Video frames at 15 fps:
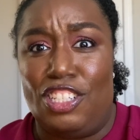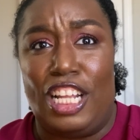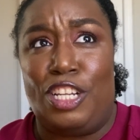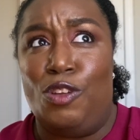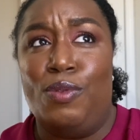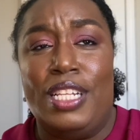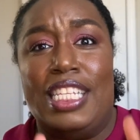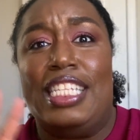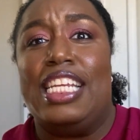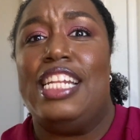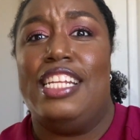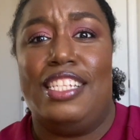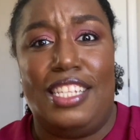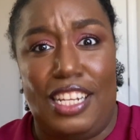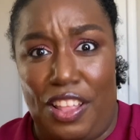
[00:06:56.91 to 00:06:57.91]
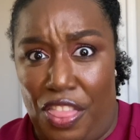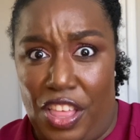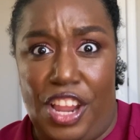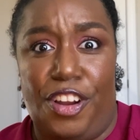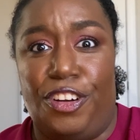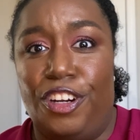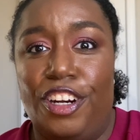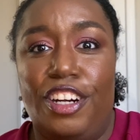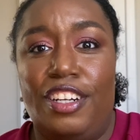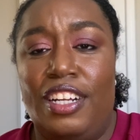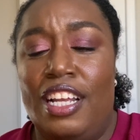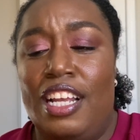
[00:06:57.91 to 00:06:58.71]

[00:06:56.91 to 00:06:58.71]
Like you can see this in a theater.